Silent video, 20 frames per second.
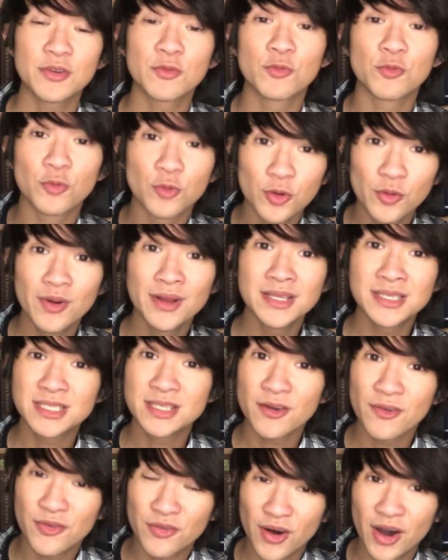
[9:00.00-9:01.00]
it ruins
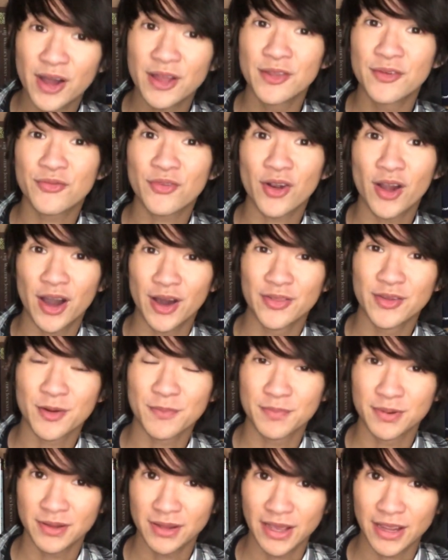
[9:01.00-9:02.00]
the fun for
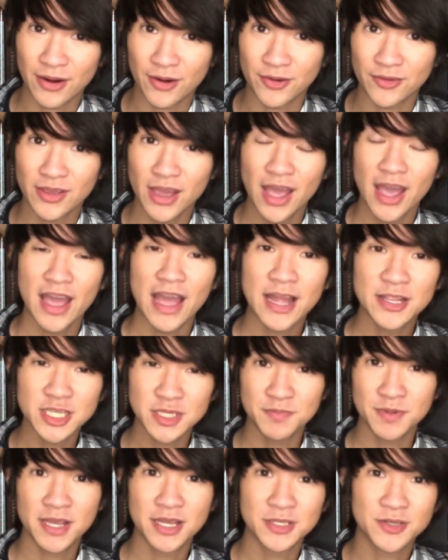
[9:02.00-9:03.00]
other players. And
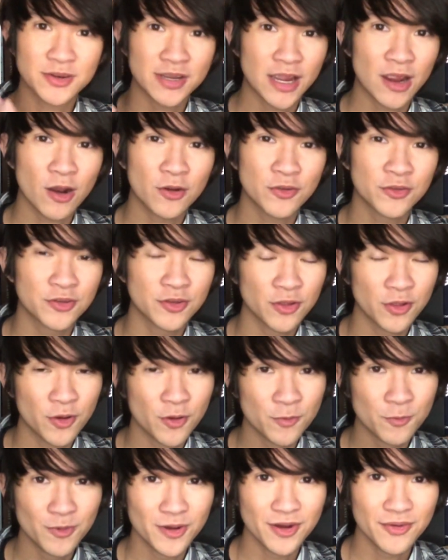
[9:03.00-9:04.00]
just because your character is a
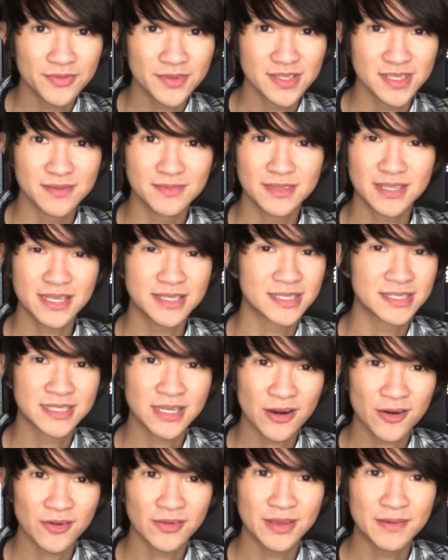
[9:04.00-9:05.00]
lone wolf doesn't
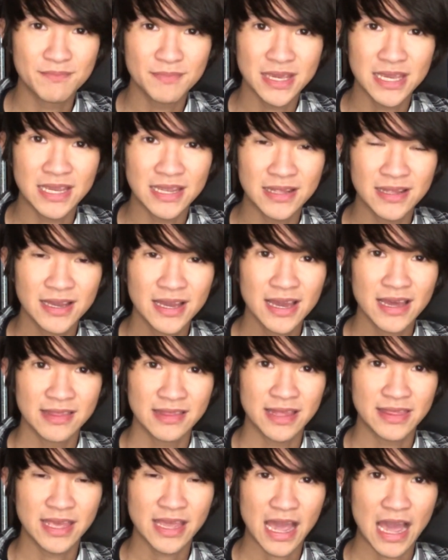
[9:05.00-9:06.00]
necessarily mean
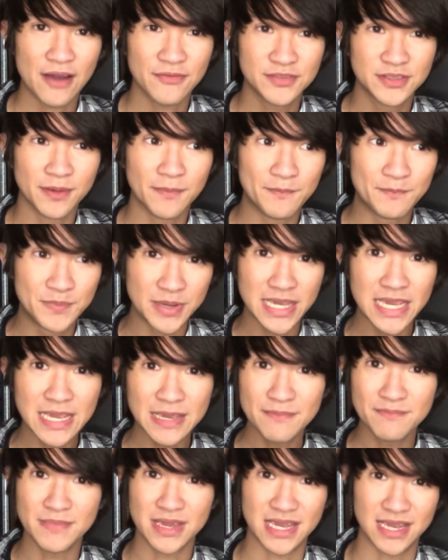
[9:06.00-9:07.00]
that they have to
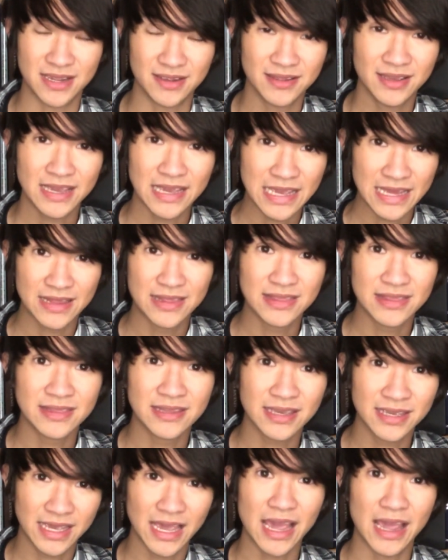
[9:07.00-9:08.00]
be mean in
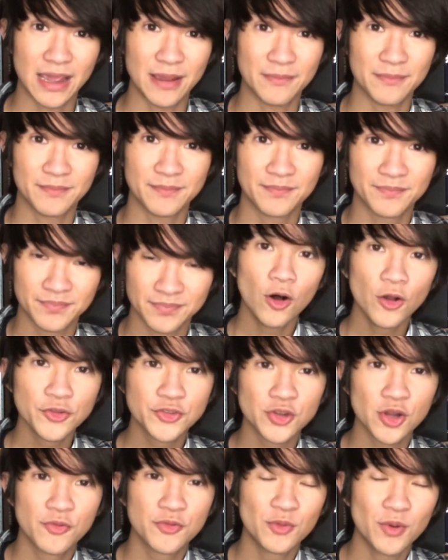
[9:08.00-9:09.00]
the game.
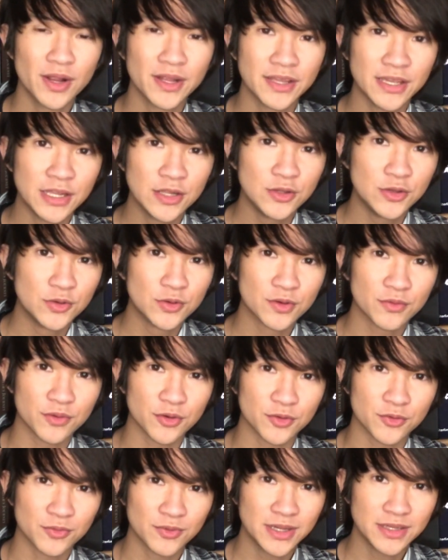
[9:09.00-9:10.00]
Also, if you want an
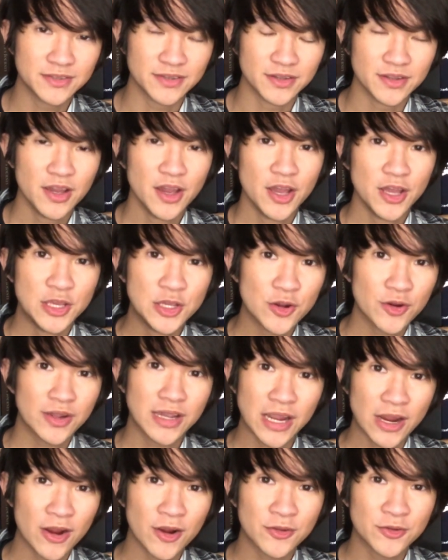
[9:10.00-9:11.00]
in-universe reason, your
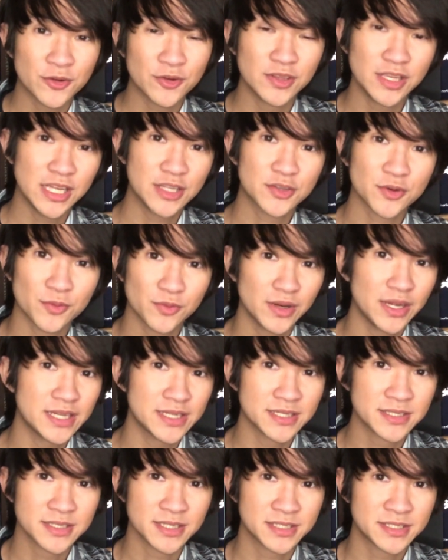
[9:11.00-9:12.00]
character needs a
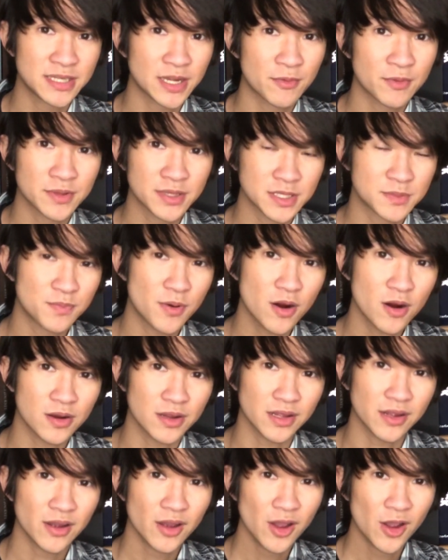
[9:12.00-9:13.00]
reason to stick with this
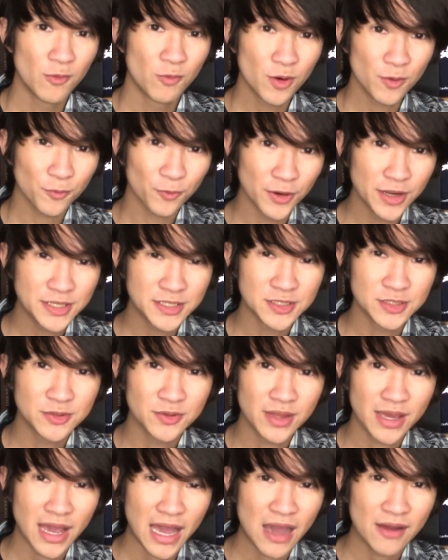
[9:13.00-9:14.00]
party. What reason
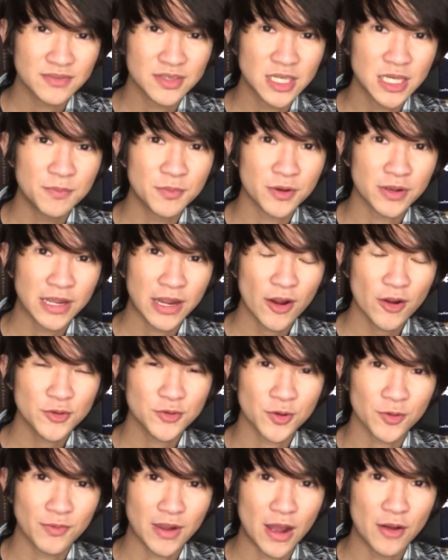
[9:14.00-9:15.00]
do they have to keep your
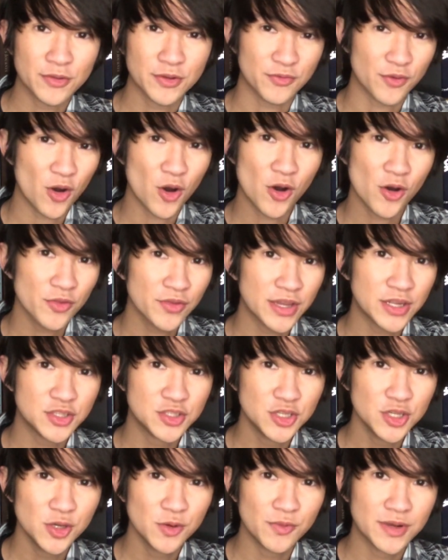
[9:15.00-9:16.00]
character around if all they
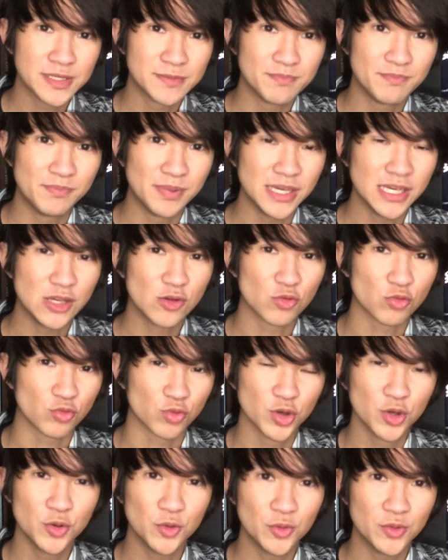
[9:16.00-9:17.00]
do is be
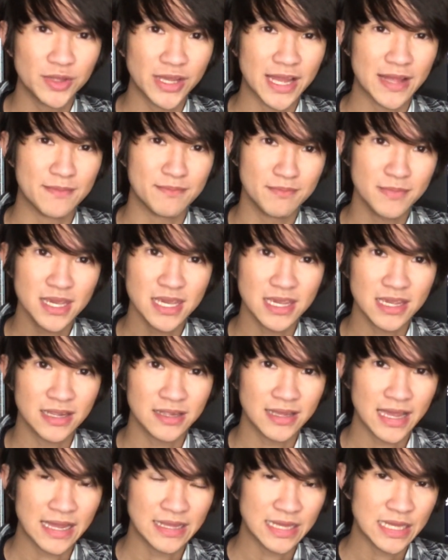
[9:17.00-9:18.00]
rude and
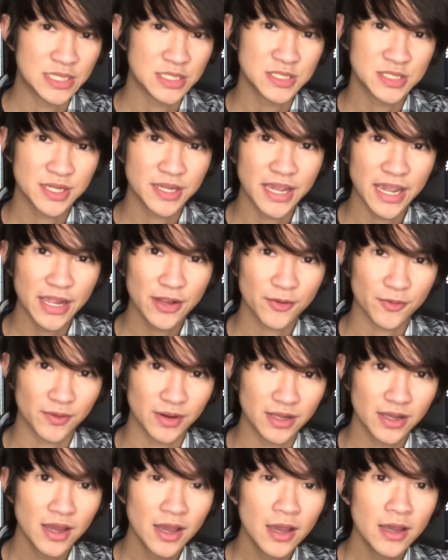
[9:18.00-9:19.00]
mean and
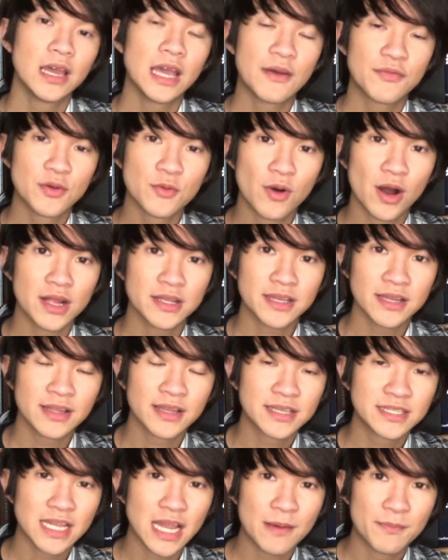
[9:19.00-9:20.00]
instigatory? If you want an
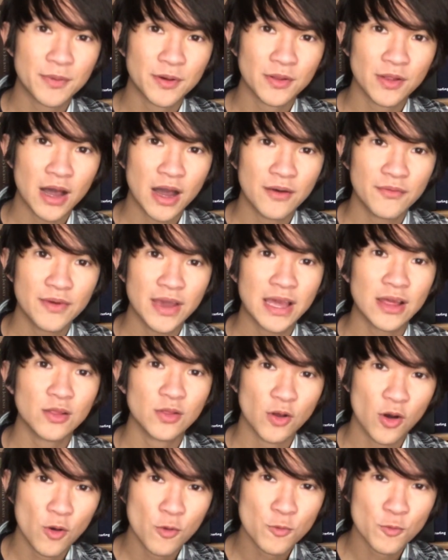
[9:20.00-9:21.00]
example of a
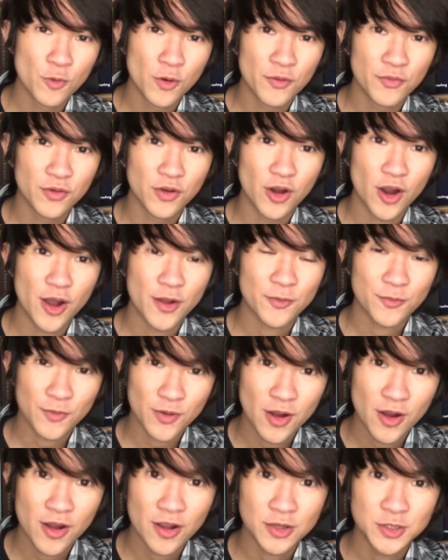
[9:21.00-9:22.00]
lone wolf gone
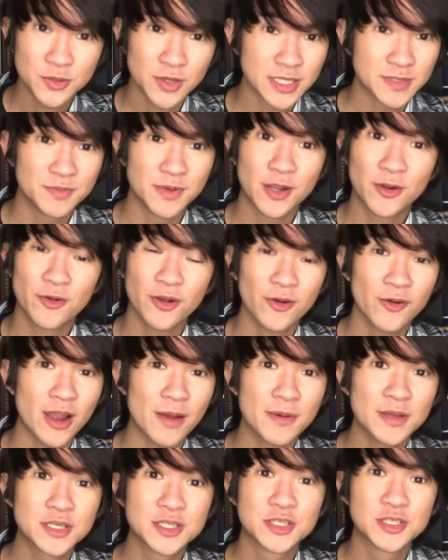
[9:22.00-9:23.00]
wrong, trust me, Crit
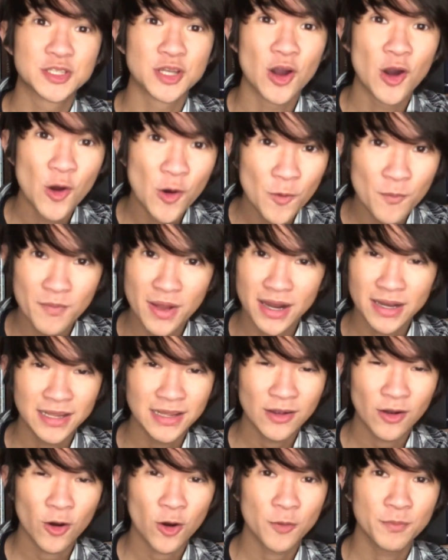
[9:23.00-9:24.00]
has so
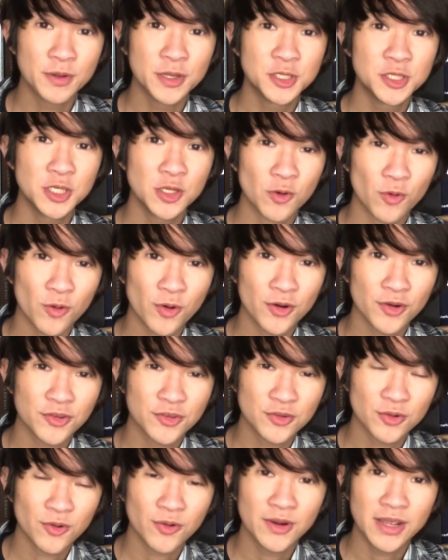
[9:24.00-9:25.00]
many RPG horror
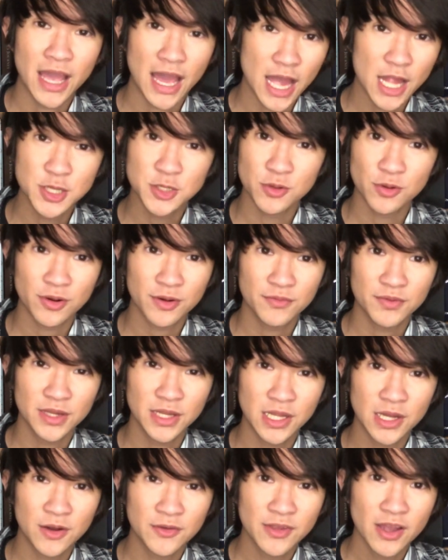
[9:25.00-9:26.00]
story edgelord
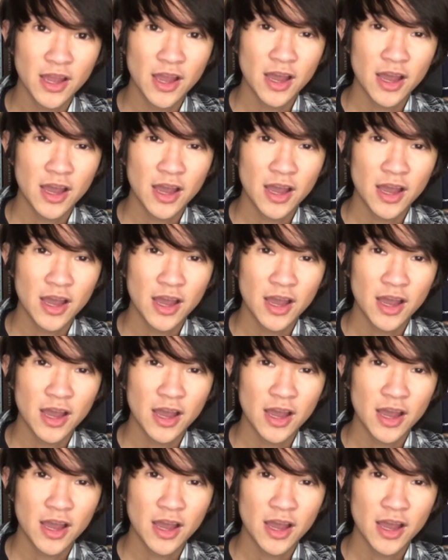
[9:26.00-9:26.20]
videos